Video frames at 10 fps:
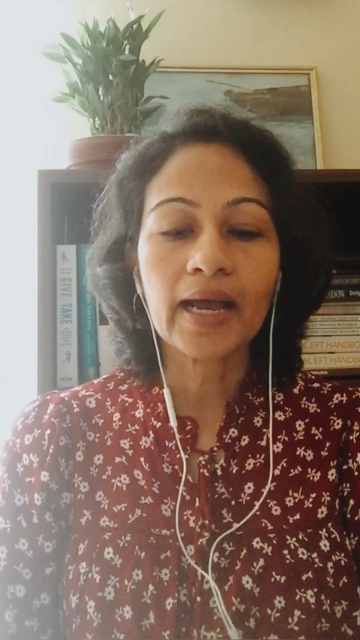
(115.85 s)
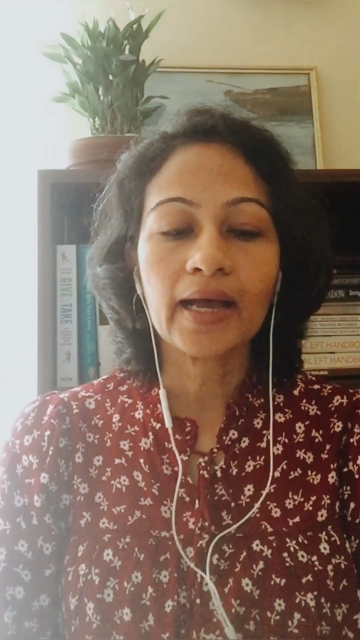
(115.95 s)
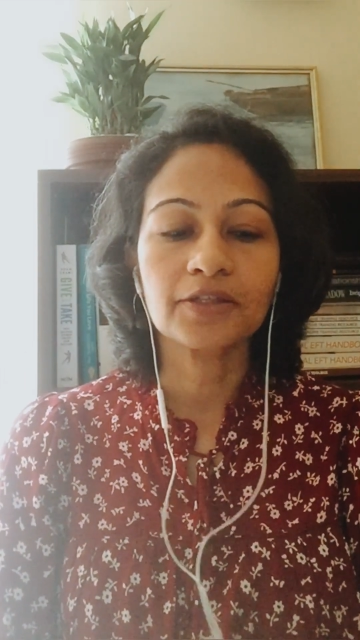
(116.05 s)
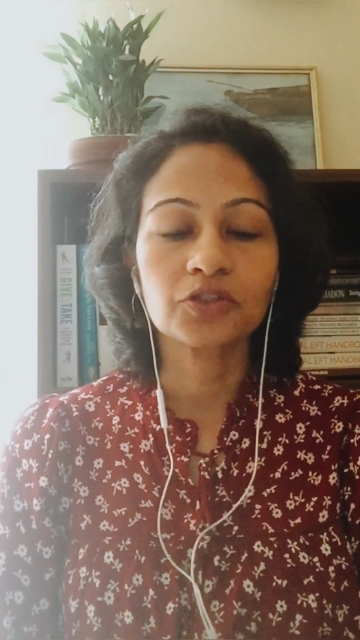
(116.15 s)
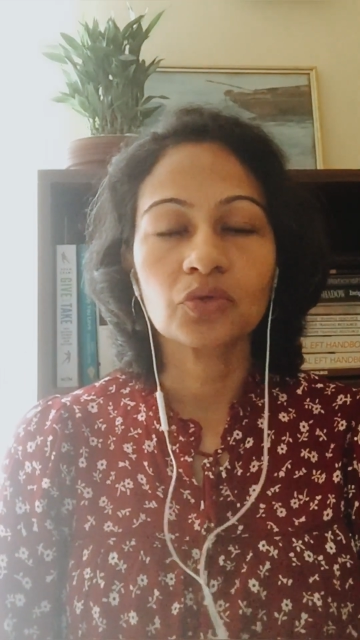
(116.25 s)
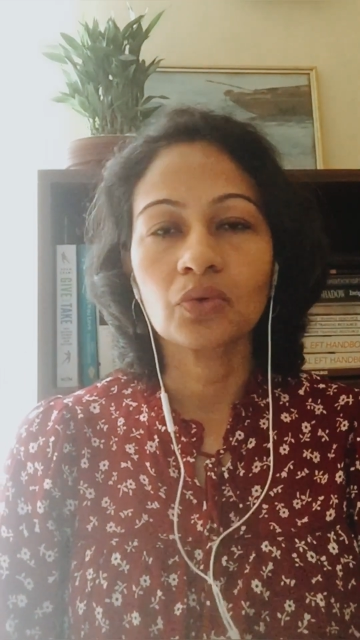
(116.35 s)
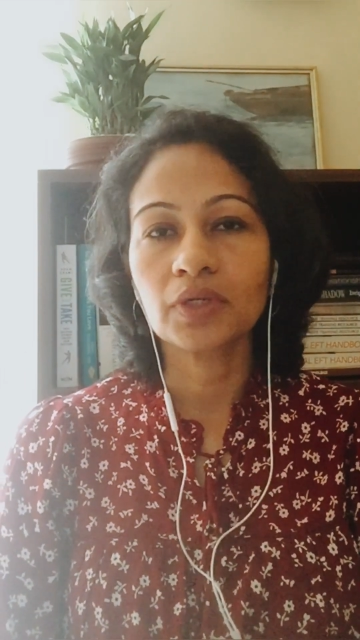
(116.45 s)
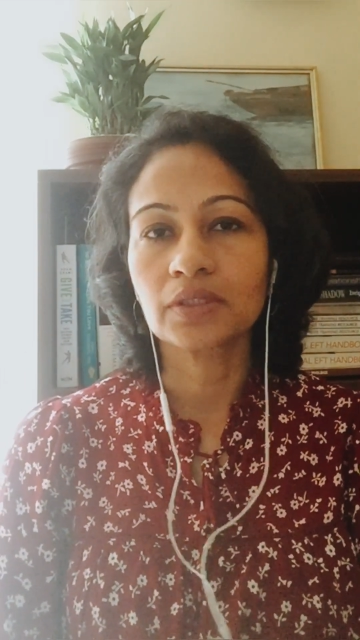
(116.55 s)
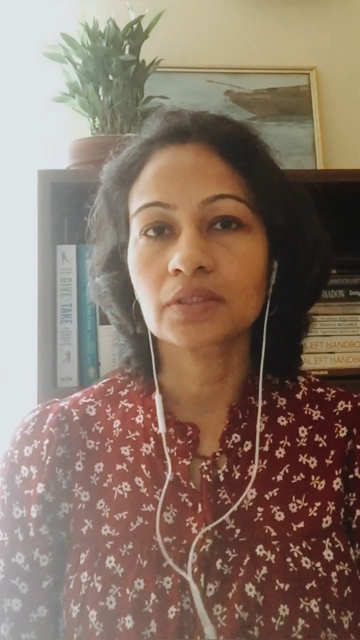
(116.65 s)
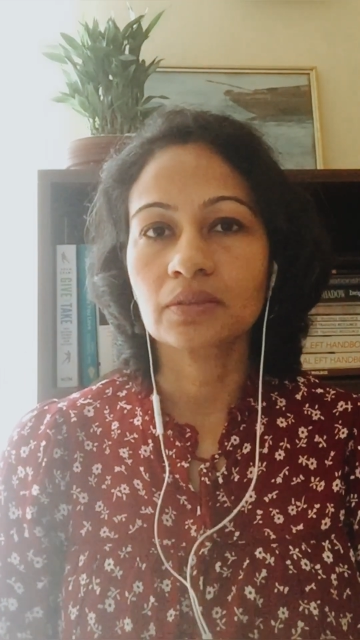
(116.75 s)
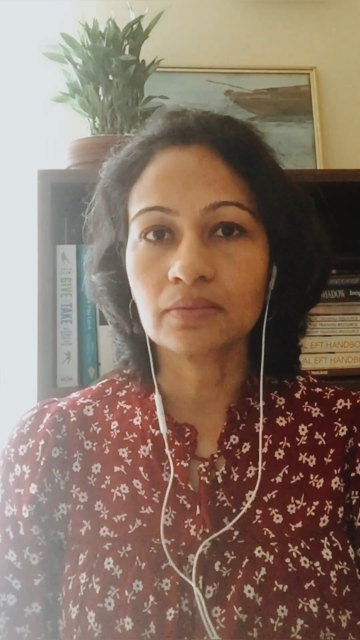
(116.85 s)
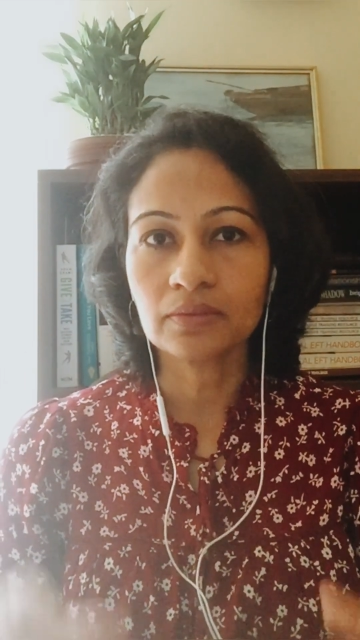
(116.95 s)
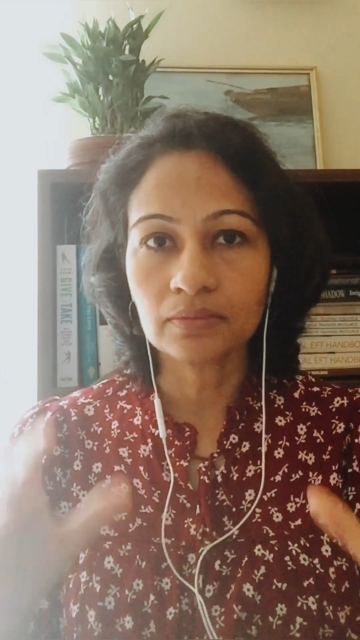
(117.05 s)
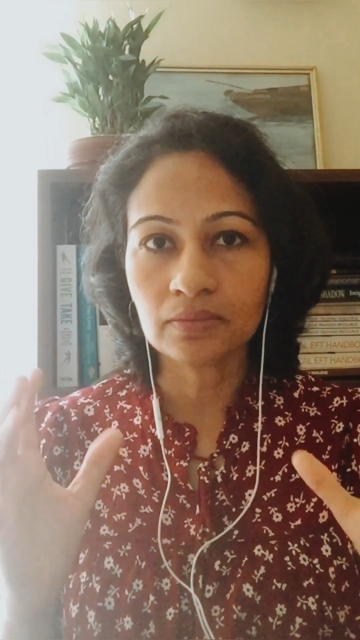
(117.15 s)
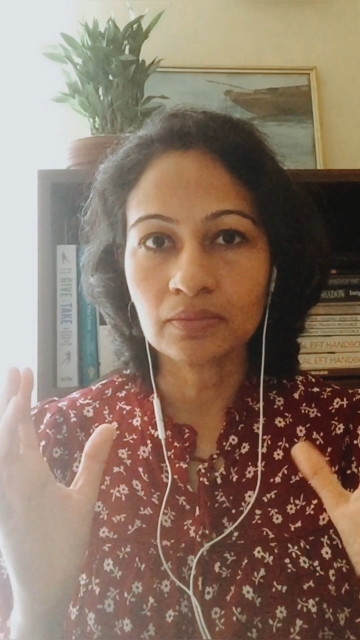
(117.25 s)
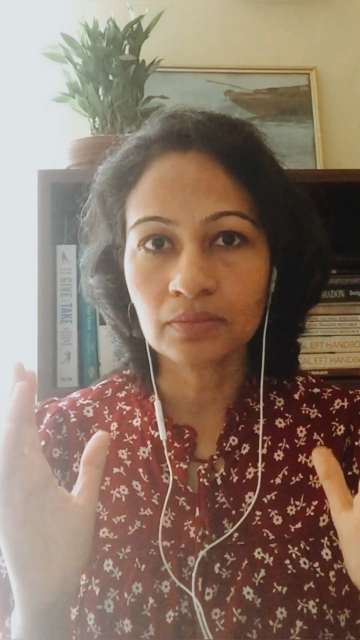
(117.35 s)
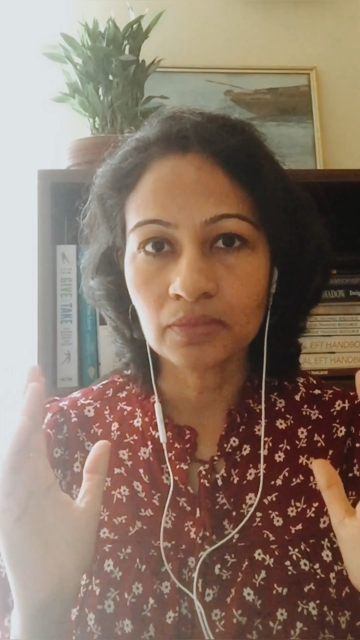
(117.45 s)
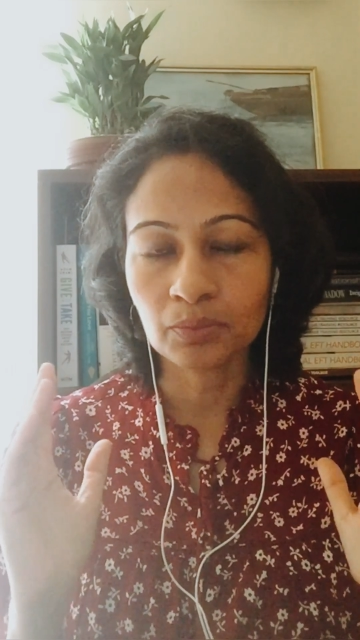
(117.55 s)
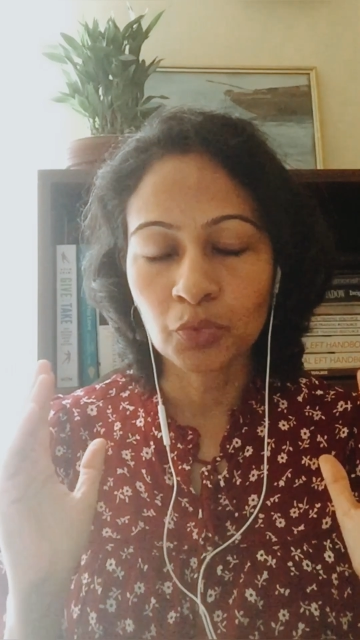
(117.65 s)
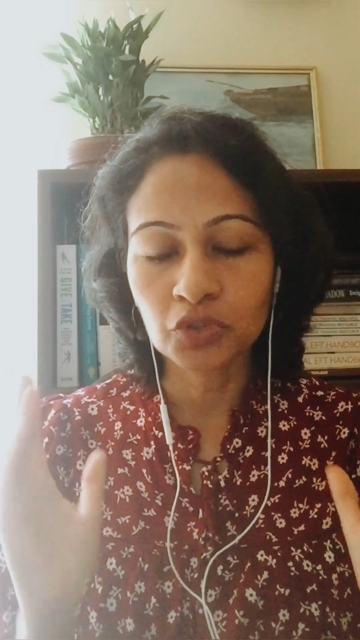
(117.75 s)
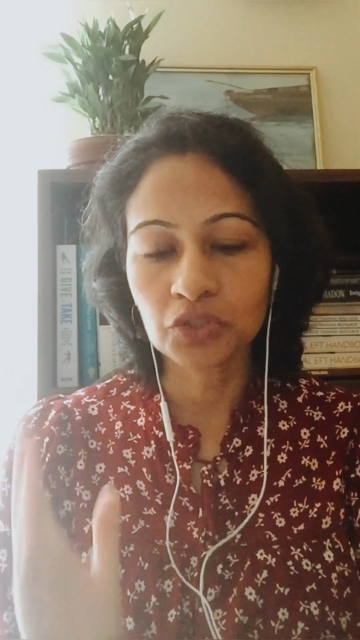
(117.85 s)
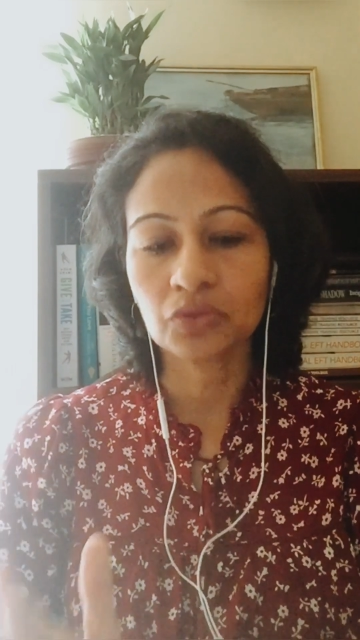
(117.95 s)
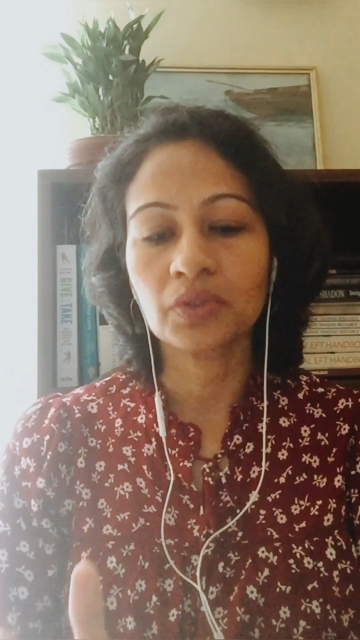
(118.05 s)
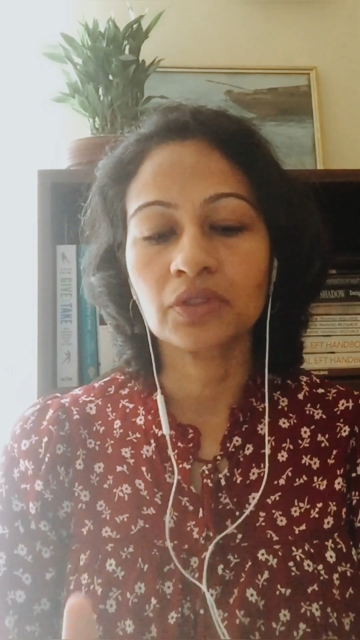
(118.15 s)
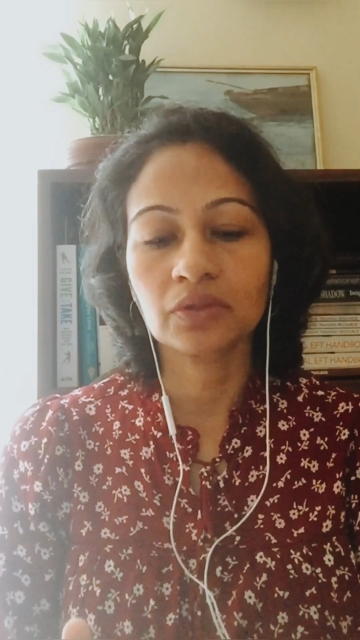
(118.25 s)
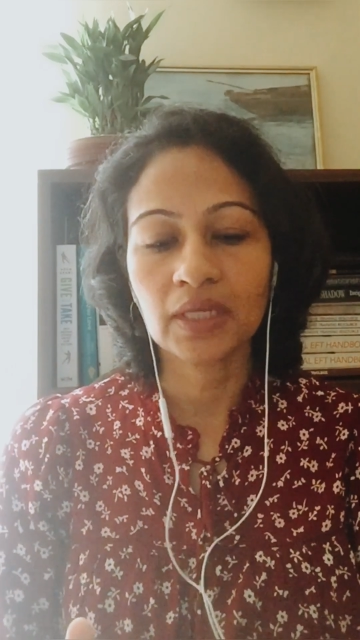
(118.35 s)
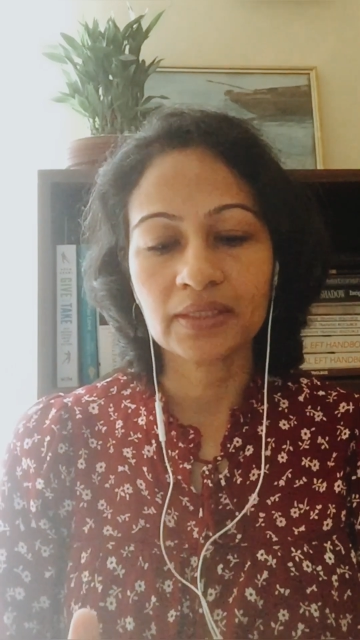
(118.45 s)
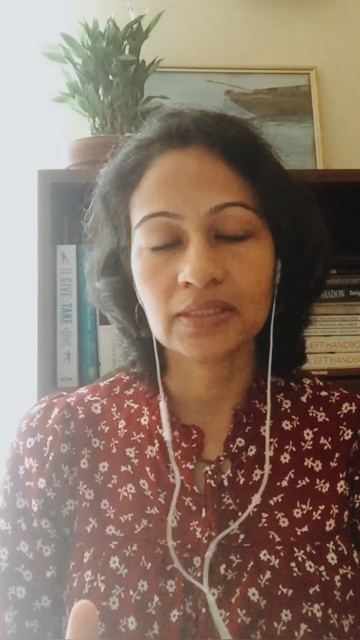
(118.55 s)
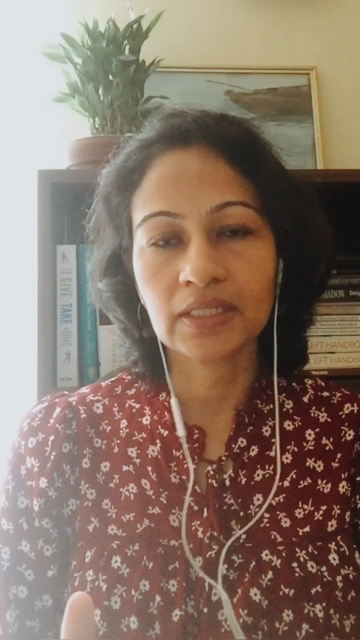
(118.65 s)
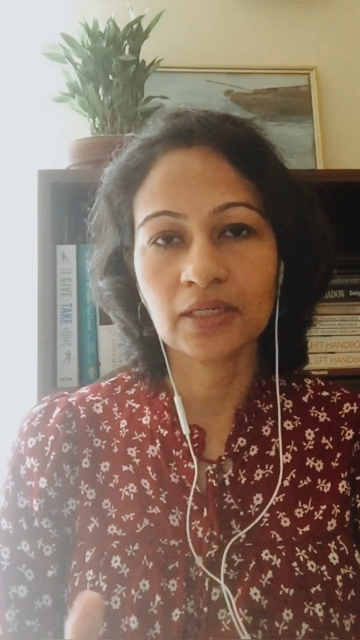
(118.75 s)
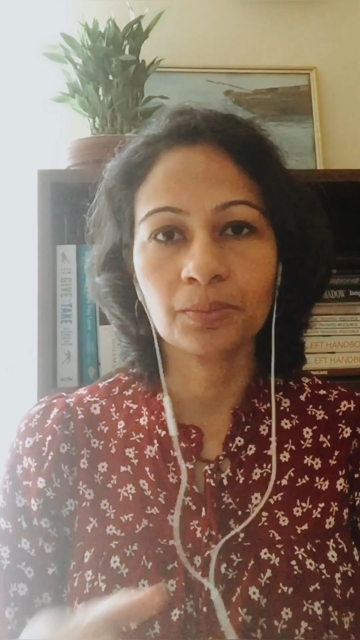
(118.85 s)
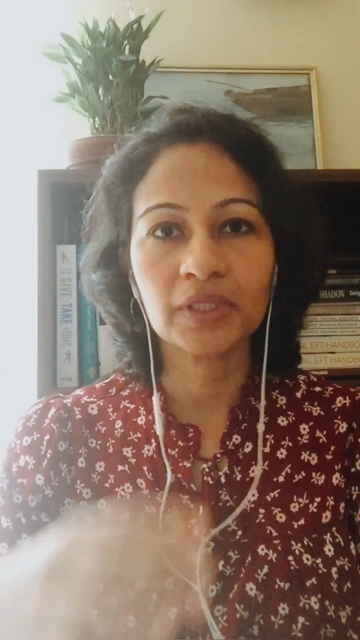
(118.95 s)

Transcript: And so it puts you into that state.